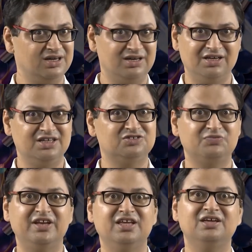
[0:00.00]
he is
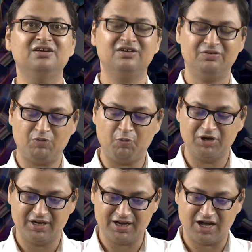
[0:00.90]
very
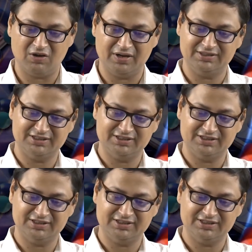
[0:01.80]
popular now, and